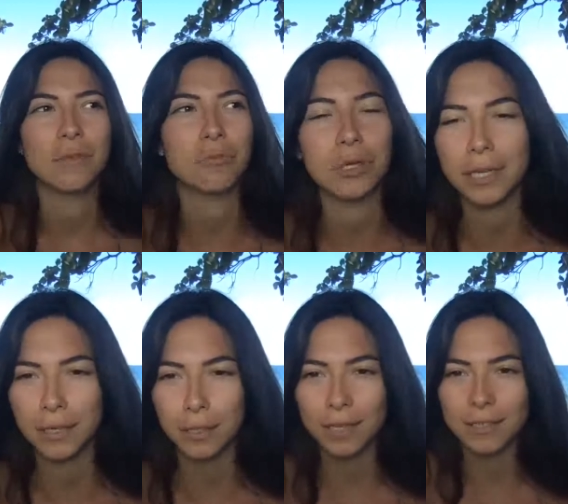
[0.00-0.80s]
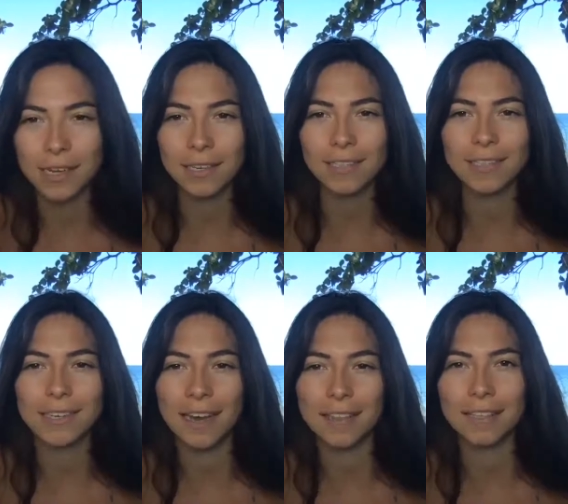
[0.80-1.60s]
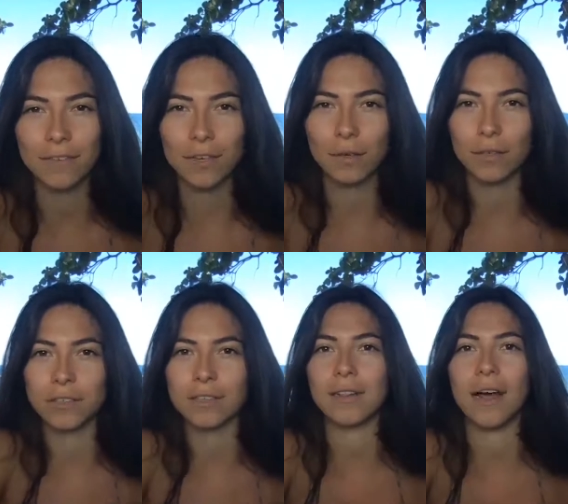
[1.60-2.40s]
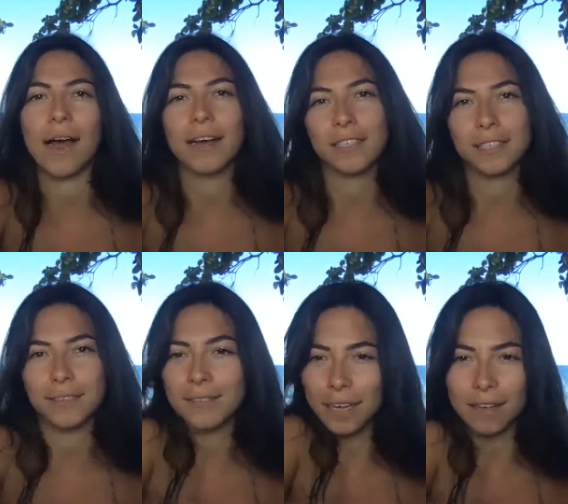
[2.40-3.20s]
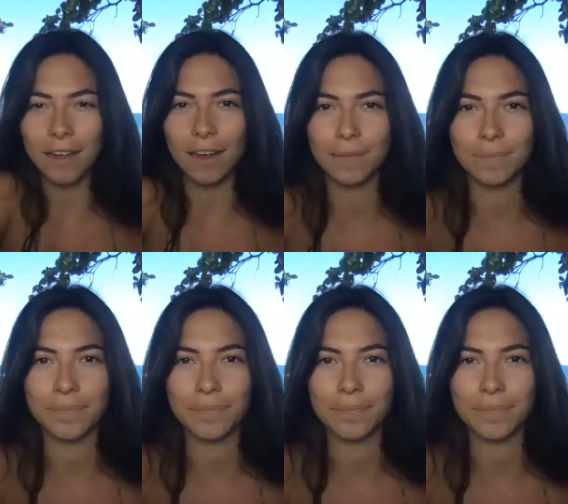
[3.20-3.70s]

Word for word: really interesting to see how the different cultures clash and get along.